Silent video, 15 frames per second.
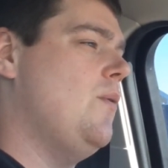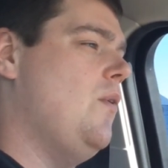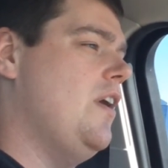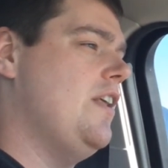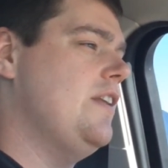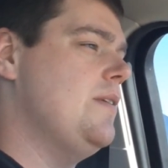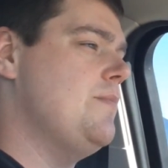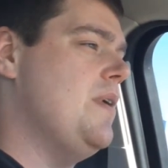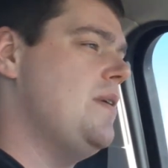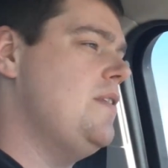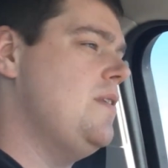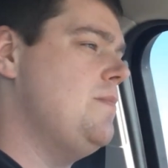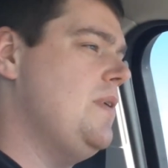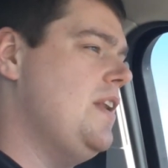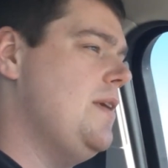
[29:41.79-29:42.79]
of wanted to
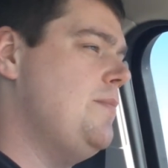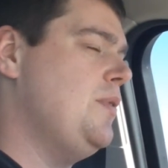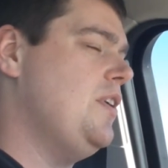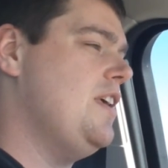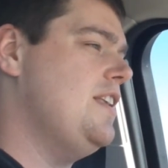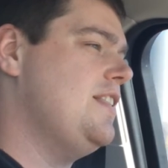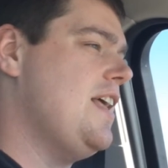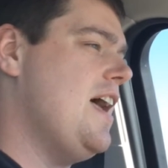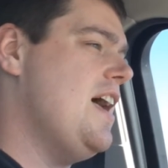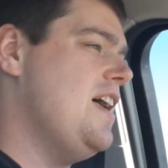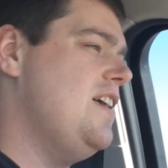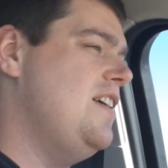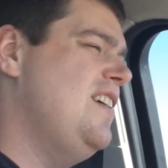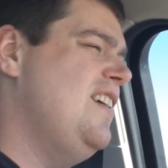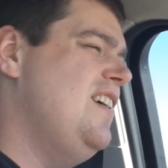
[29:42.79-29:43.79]
manipulate that.